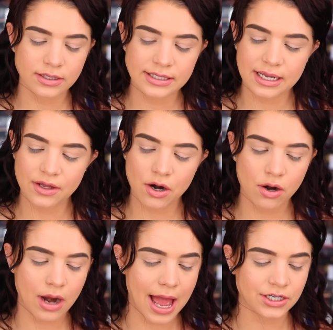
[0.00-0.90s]
It looks like there
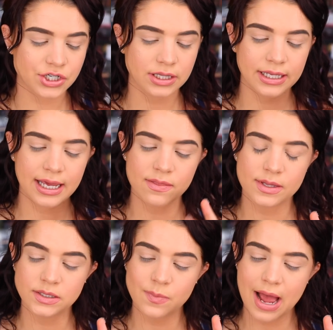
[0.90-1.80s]
are actually in
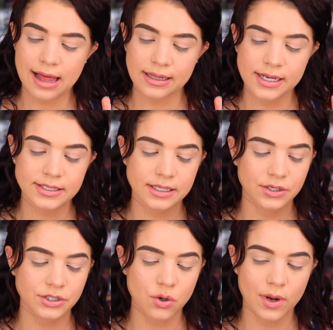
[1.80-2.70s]
this palette,
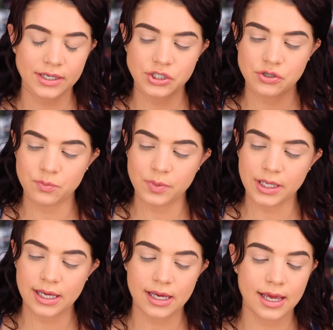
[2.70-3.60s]
there is going to
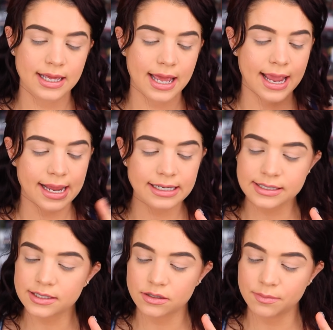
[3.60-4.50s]
be
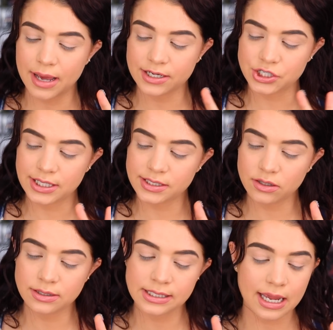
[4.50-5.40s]
eight matte shades it
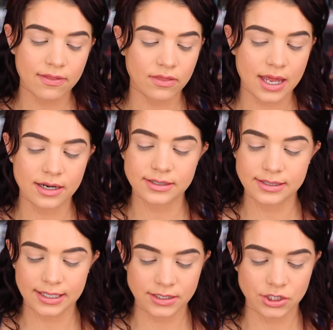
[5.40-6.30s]
looks like, and then
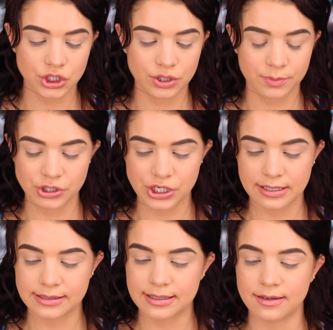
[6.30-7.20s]
six shimmer
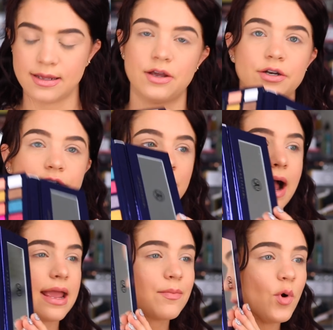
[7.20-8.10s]
shades in here. So
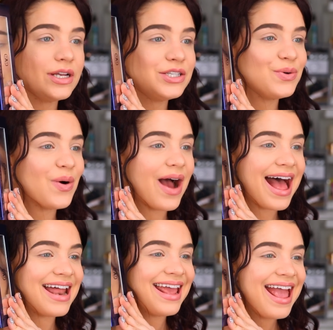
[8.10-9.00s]
I am going to go
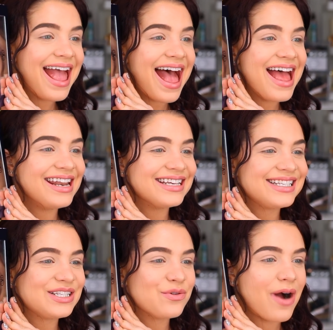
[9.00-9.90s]
ahead and
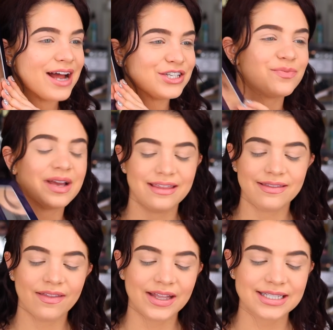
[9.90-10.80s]
swatch them. I
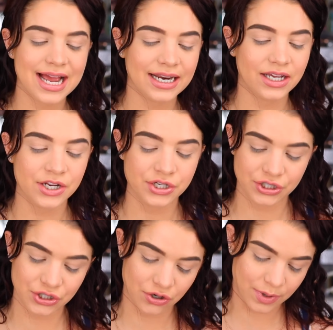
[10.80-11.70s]
think that that's kind of going to
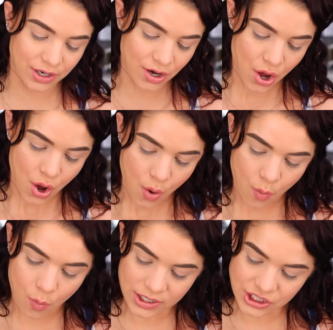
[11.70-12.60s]
determine
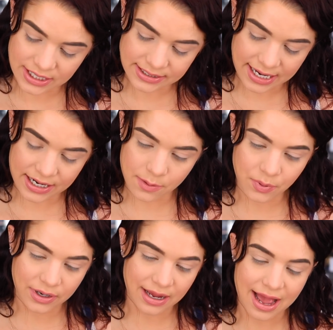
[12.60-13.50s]
what shades I end up
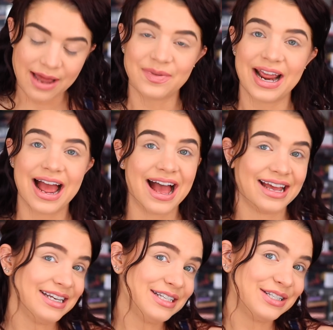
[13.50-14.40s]
putting on my
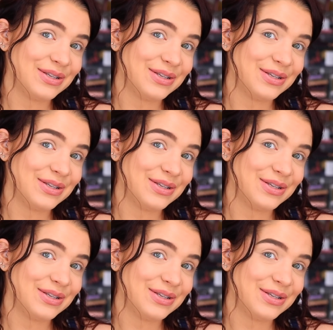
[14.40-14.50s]
eyes.